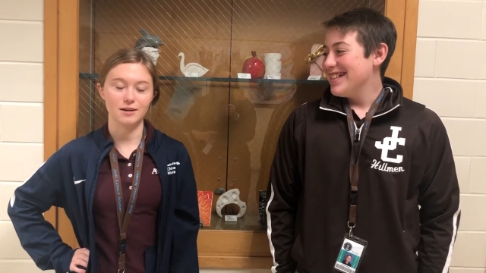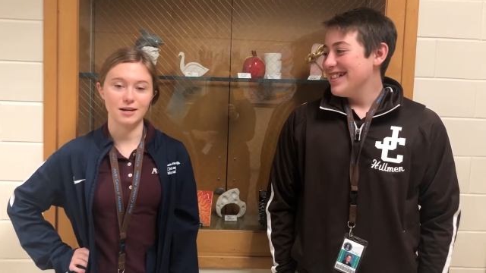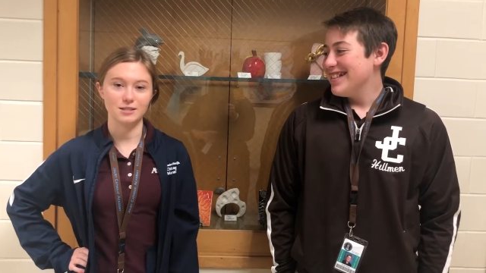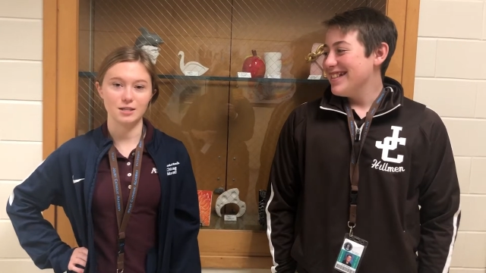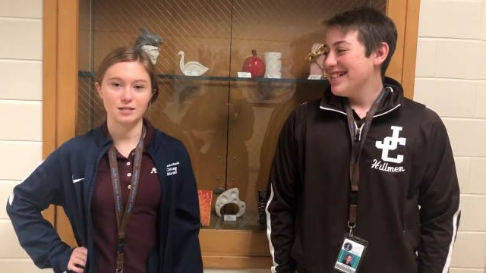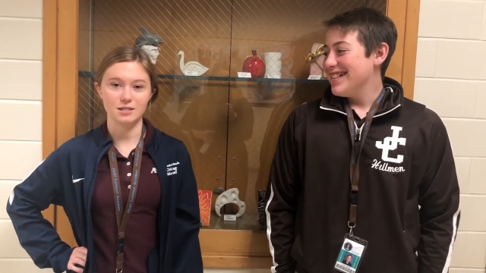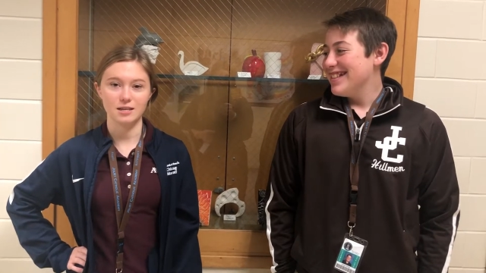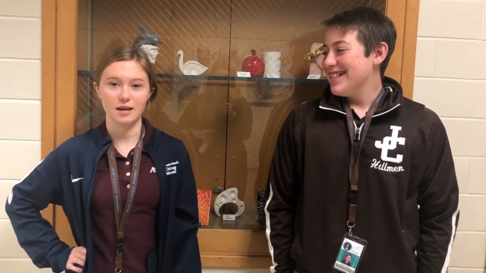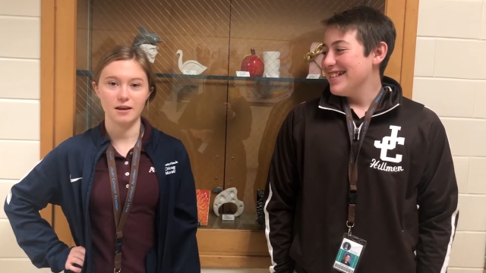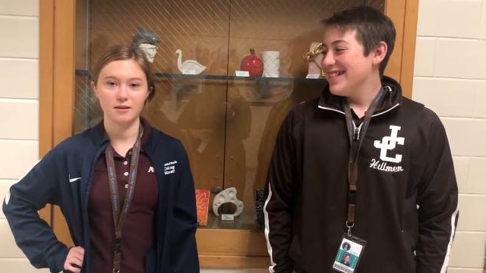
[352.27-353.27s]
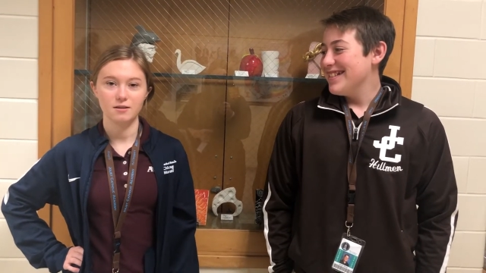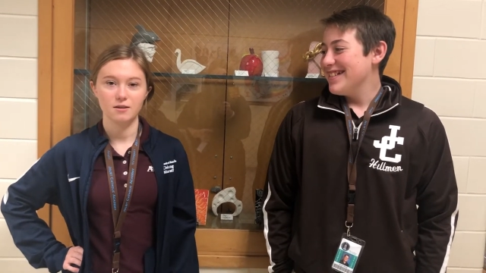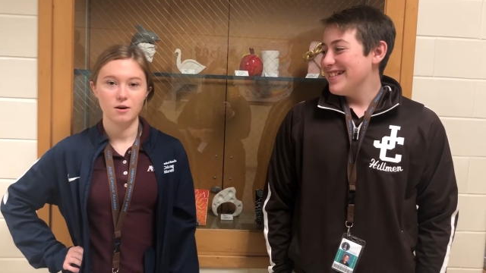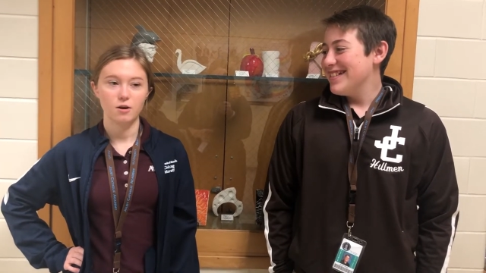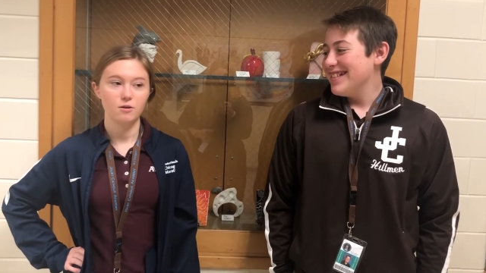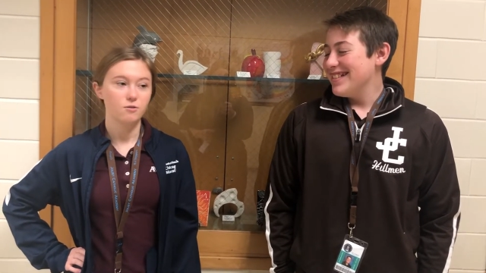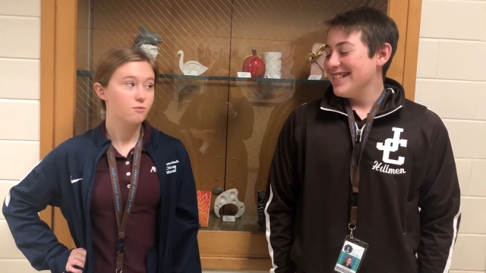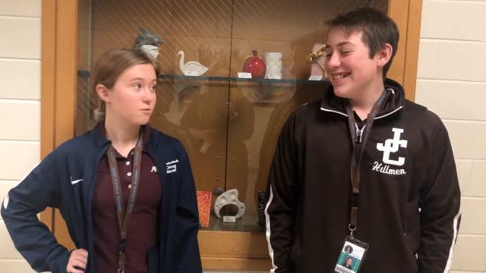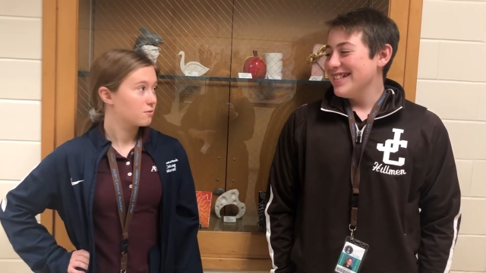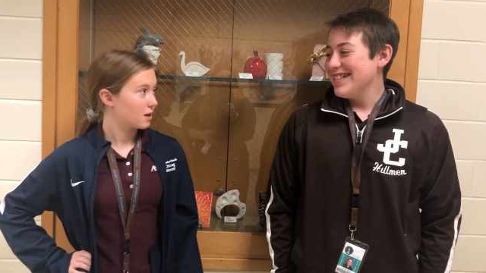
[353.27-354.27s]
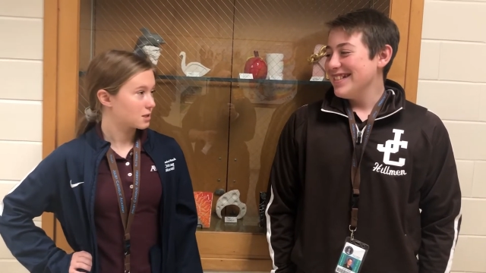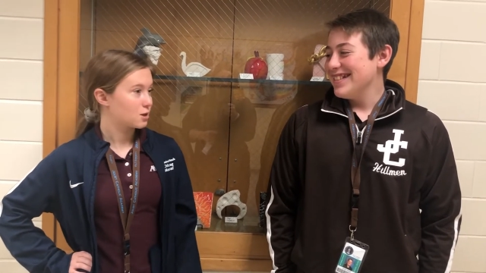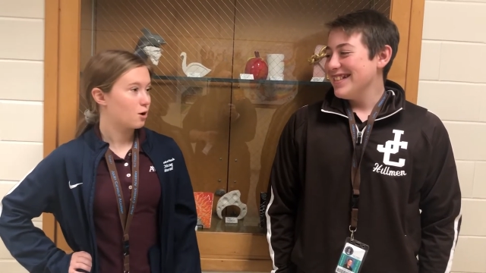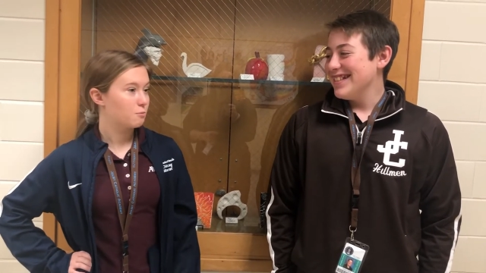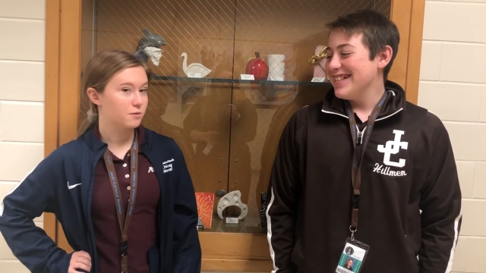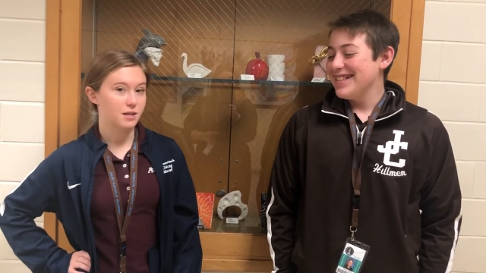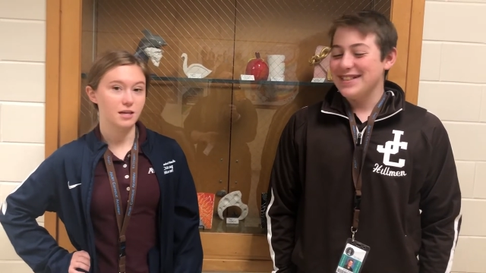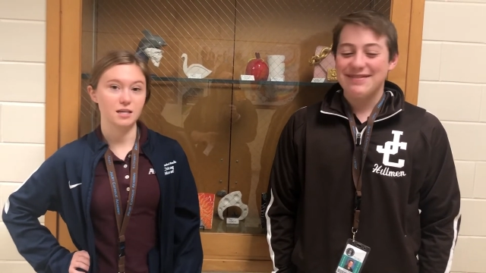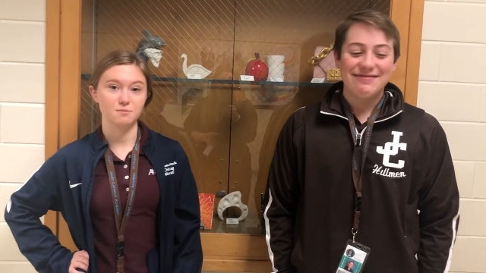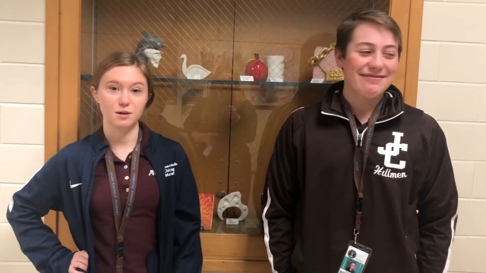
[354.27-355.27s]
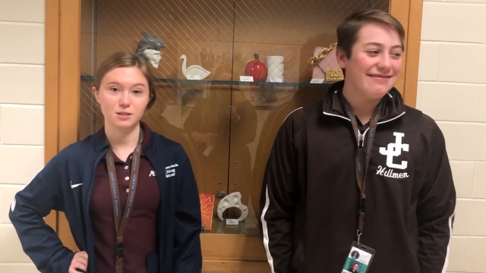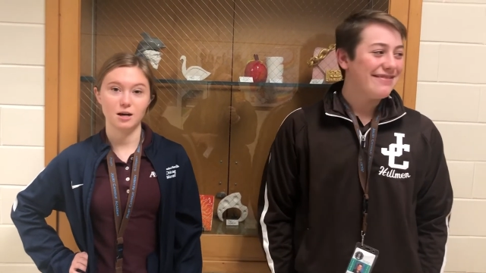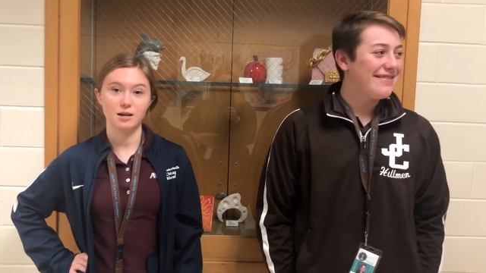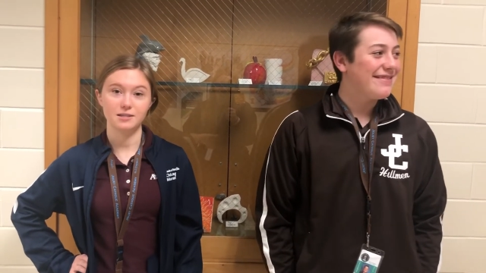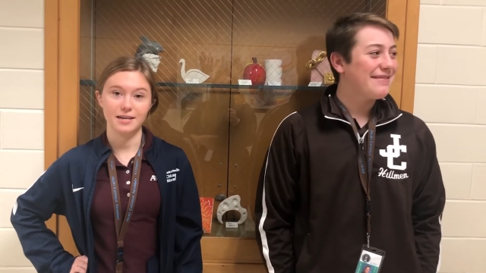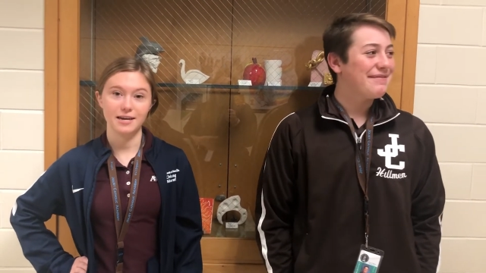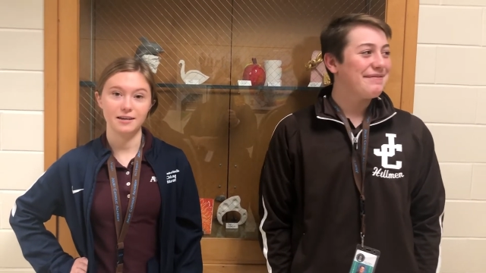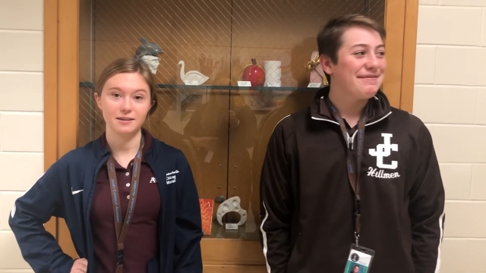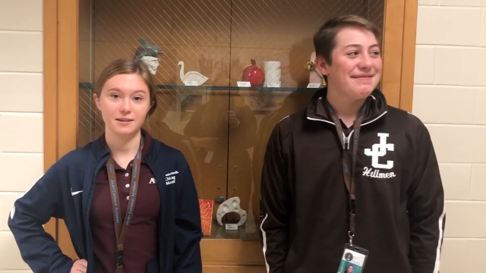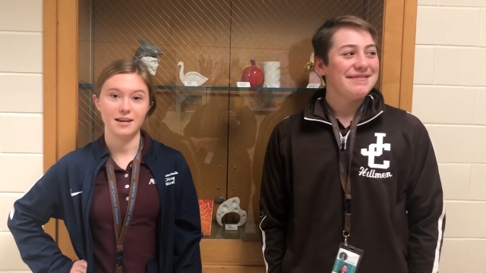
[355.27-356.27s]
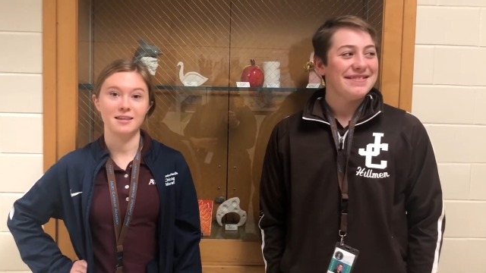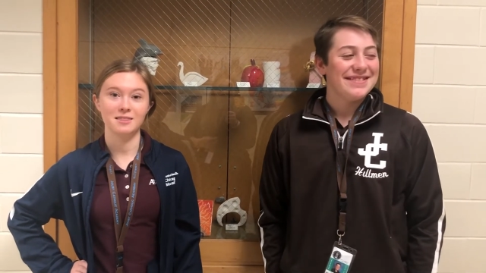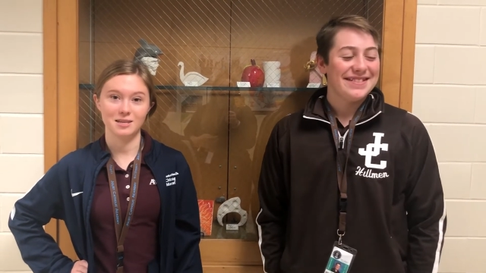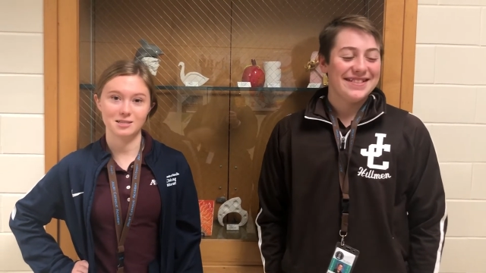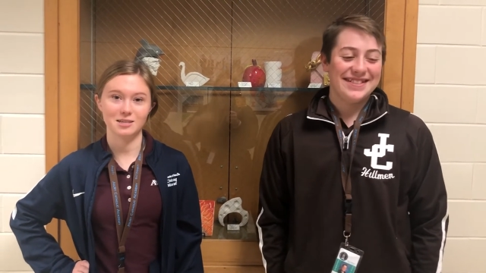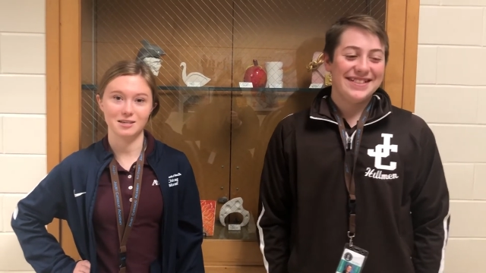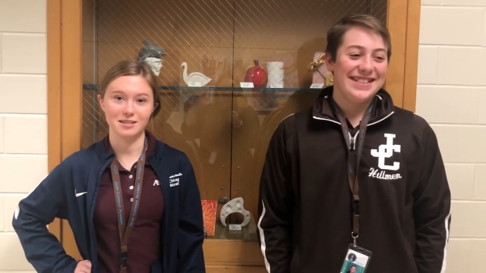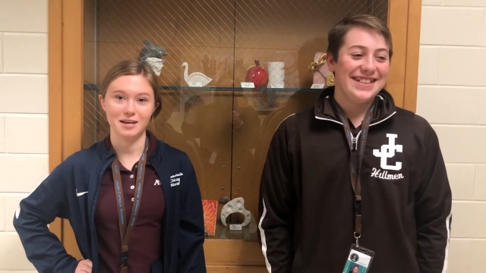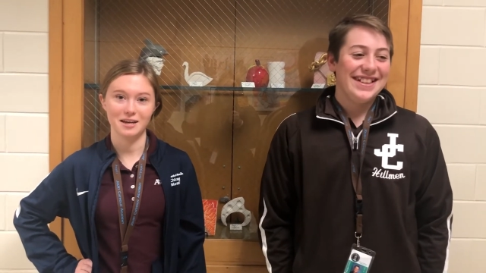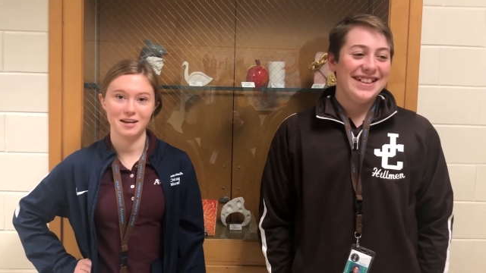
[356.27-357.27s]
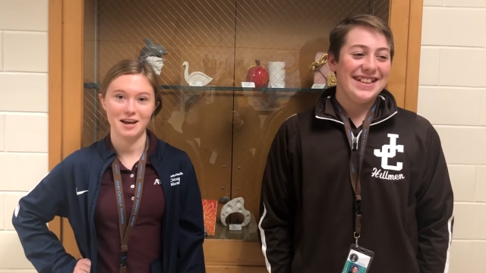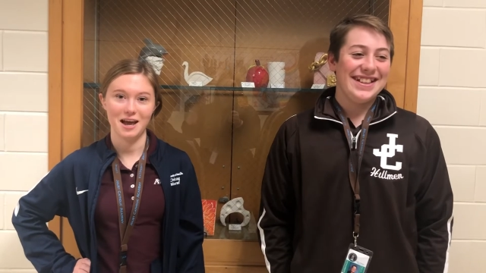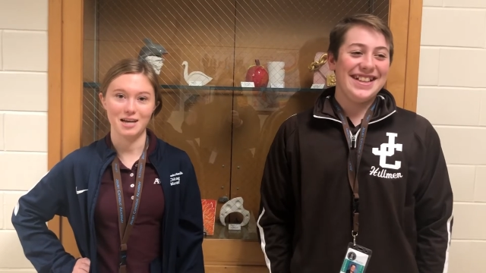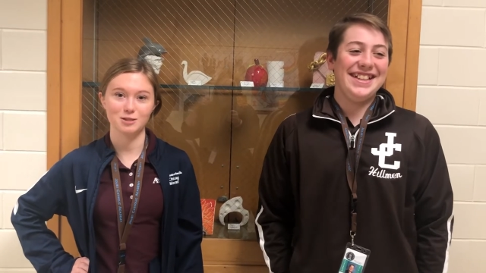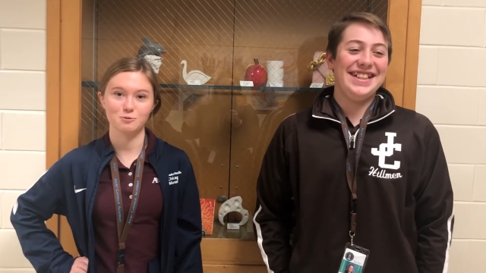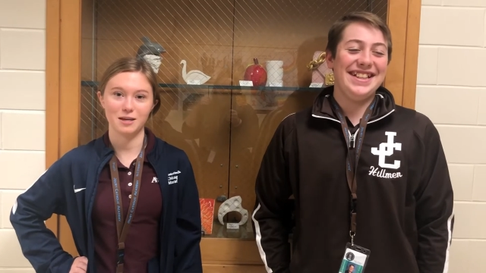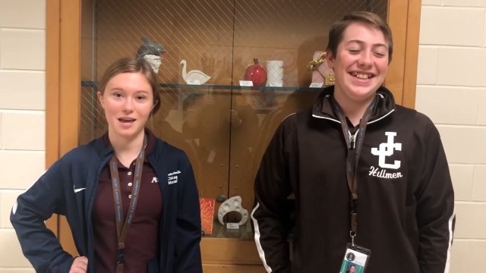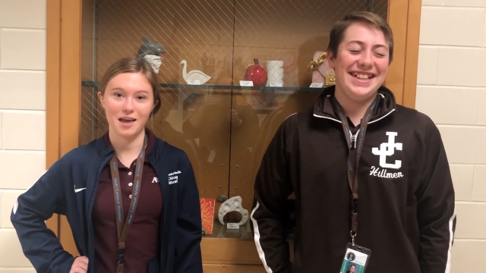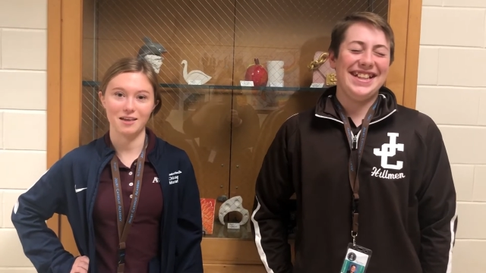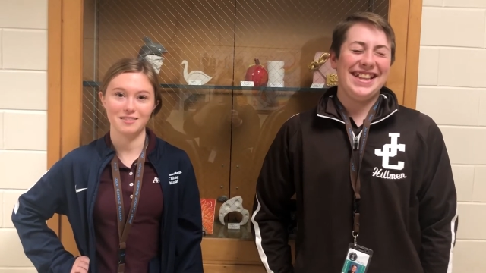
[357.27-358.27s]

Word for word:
Speaker 1: at J C A. Let's hope we get as much Undie in this Sunday as we can.